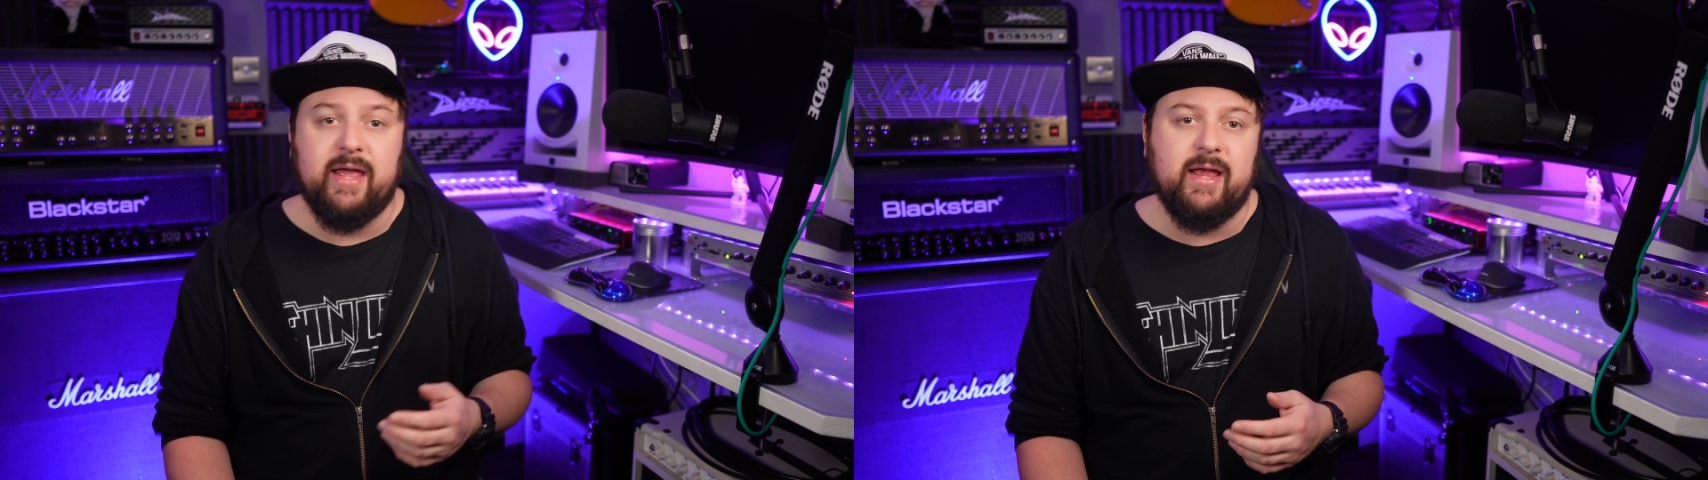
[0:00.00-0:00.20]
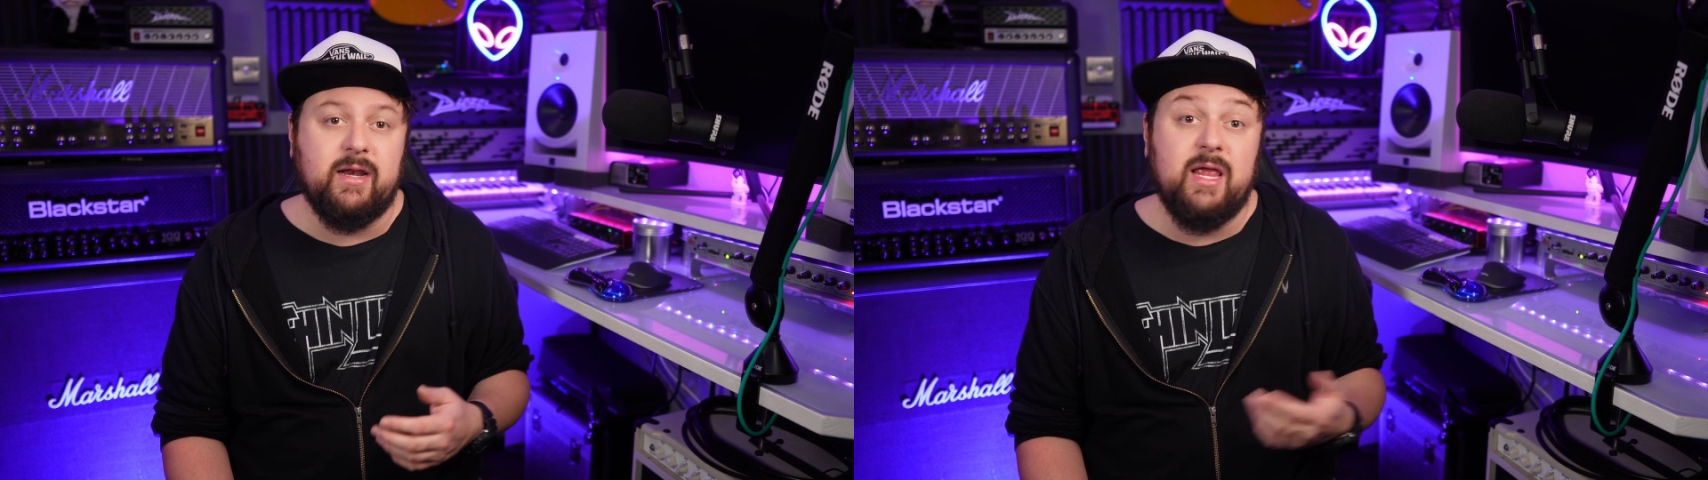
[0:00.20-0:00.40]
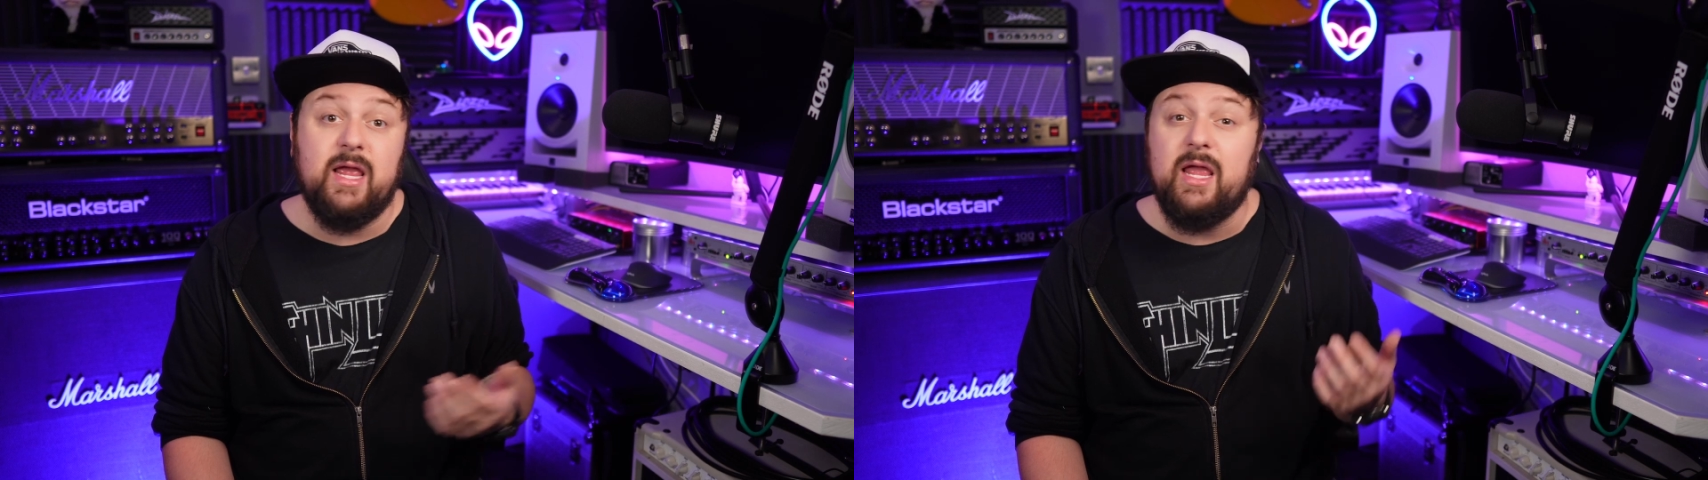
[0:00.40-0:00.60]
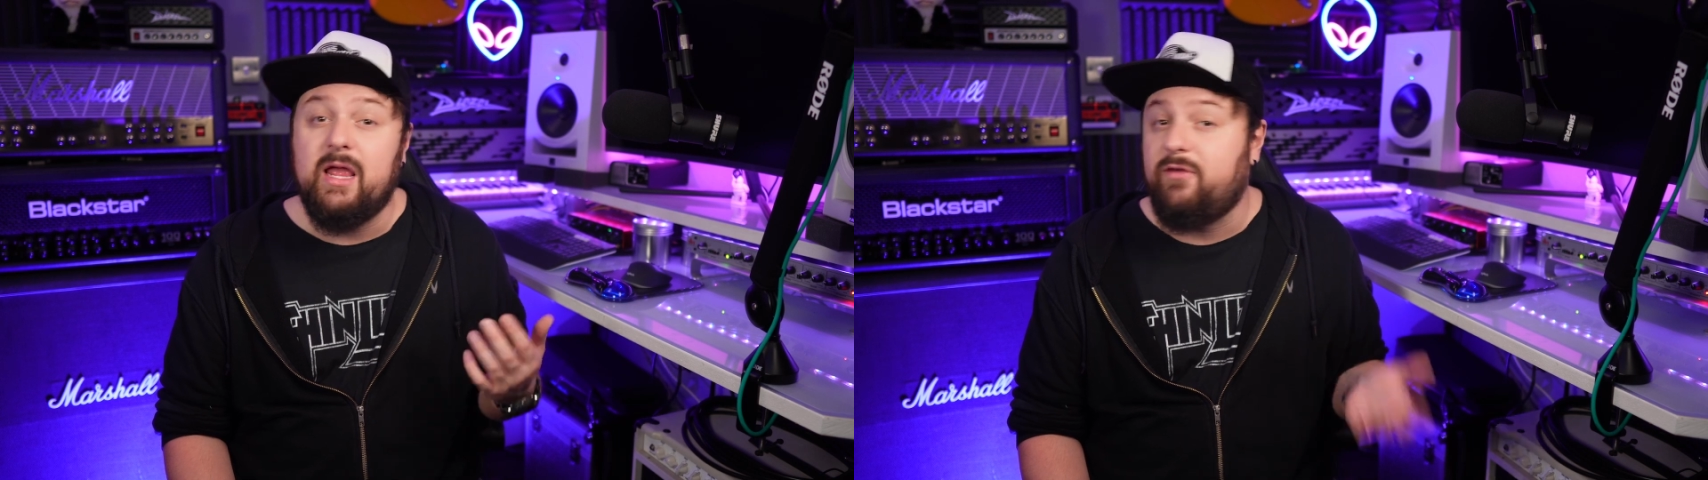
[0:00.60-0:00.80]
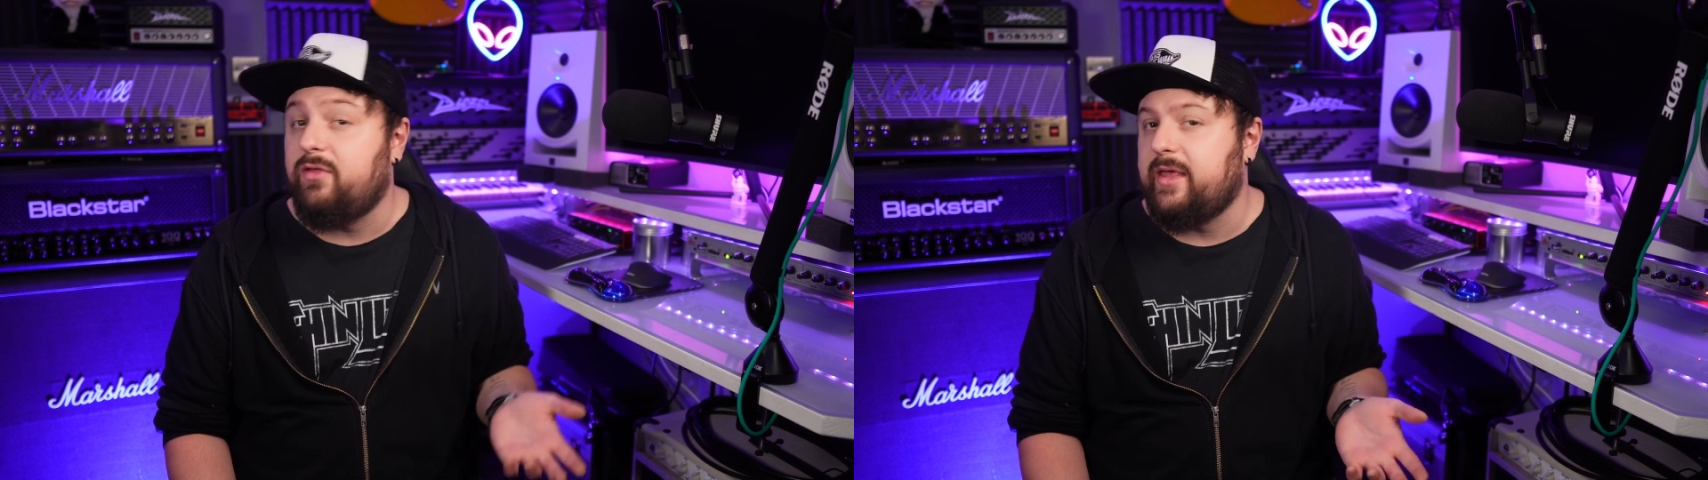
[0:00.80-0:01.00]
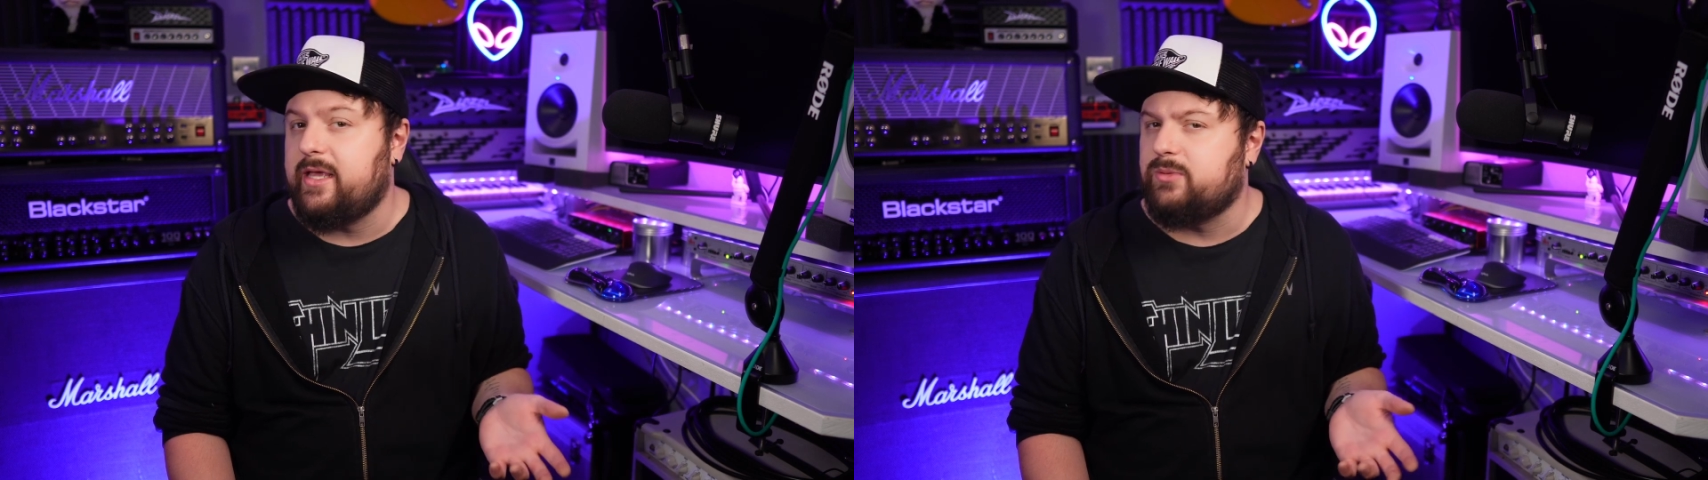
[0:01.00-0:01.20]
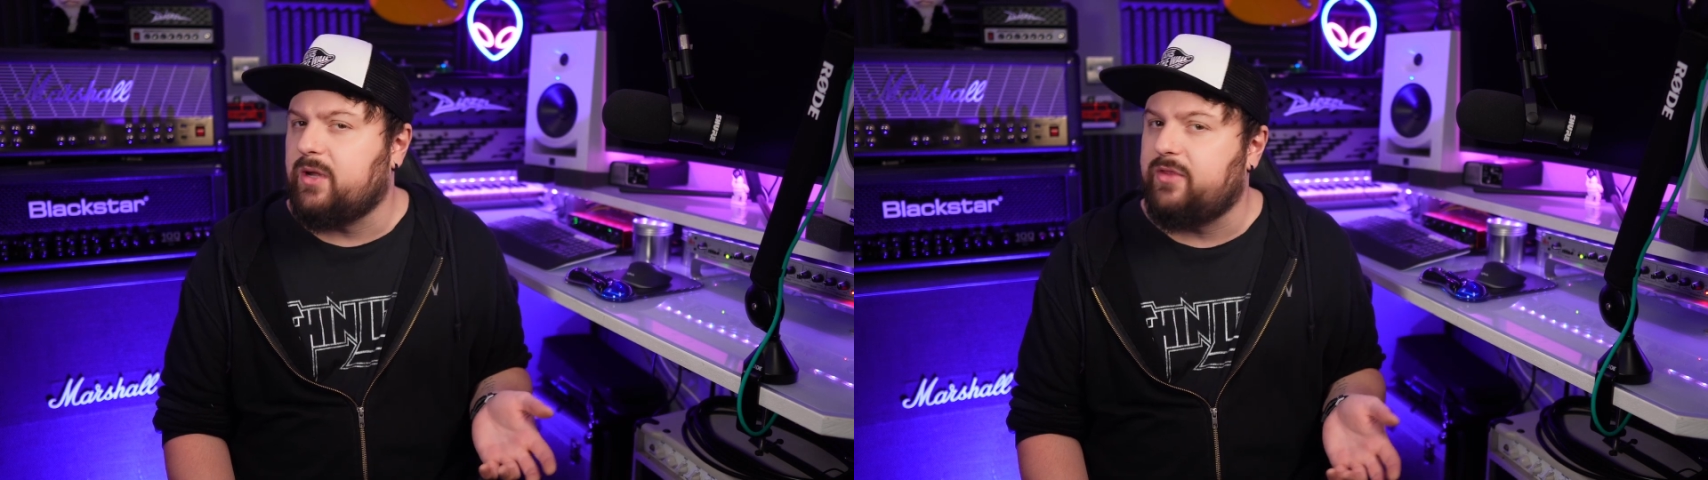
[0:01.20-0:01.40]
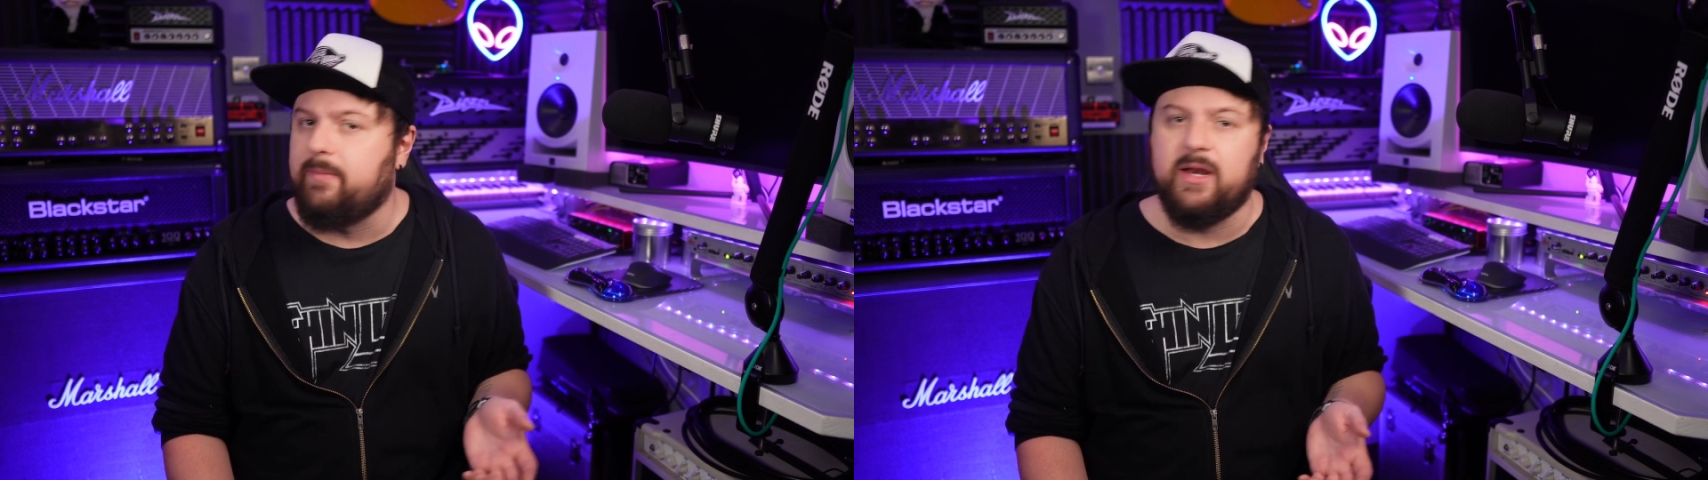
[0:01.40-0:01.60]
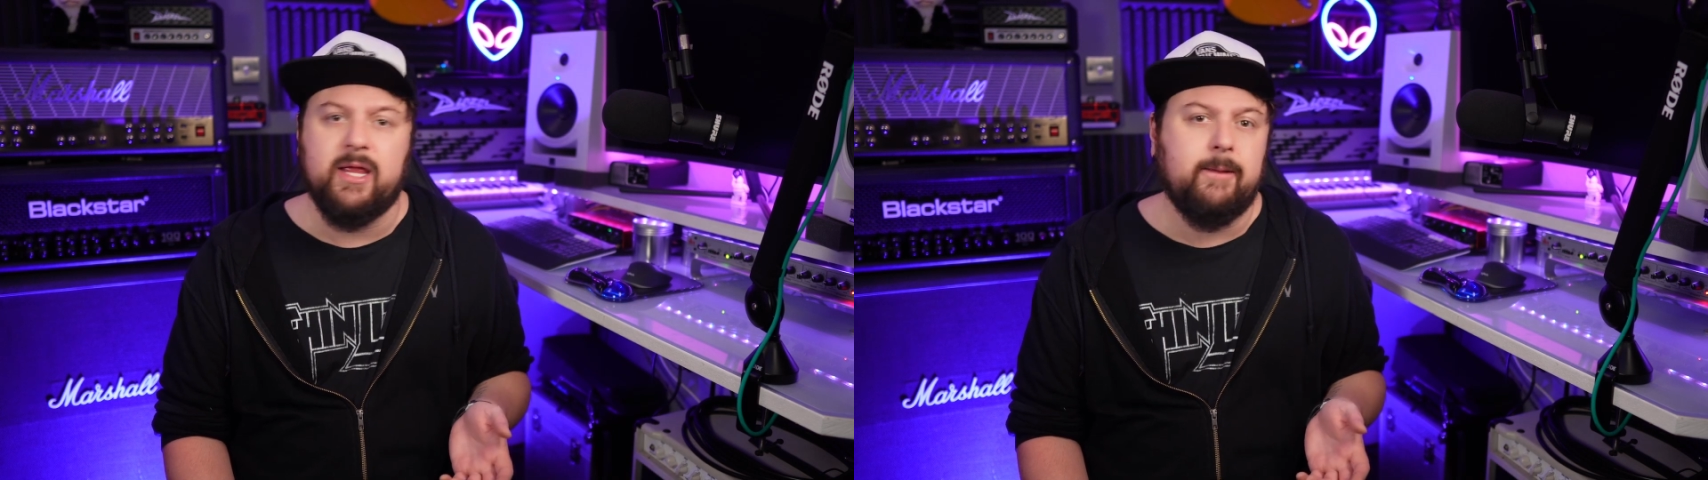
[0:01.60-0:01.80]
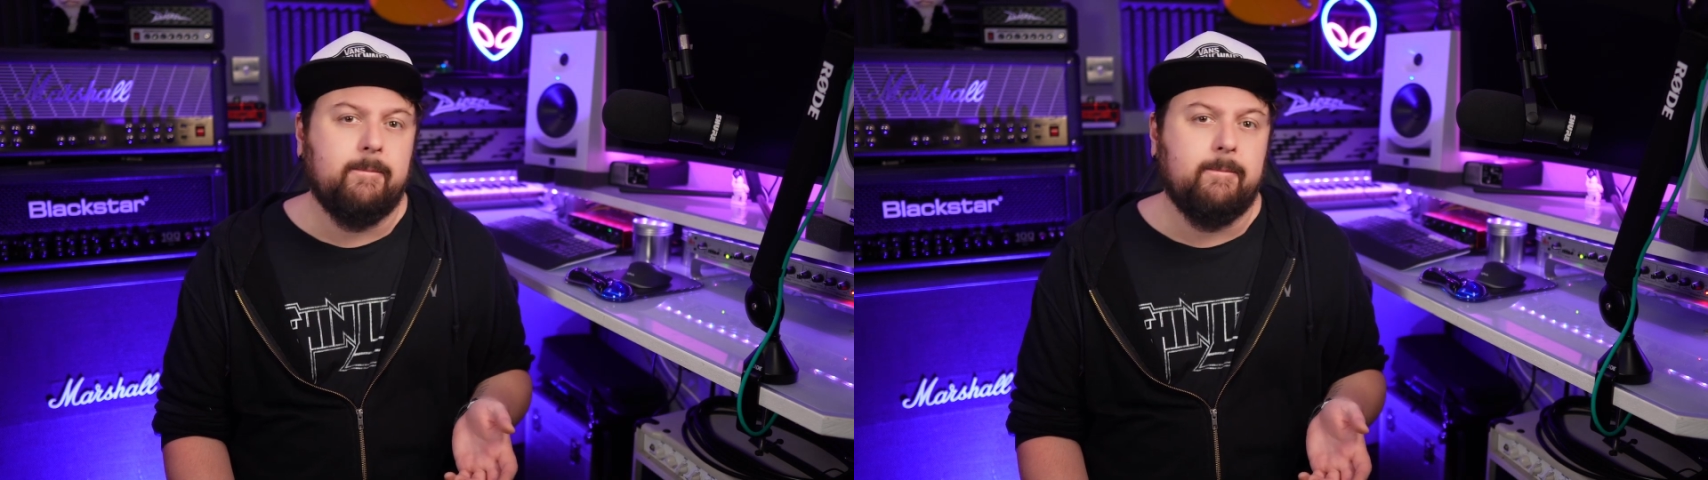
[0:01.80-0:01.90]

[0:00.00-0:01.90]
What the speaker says: and if you think it's worth the money.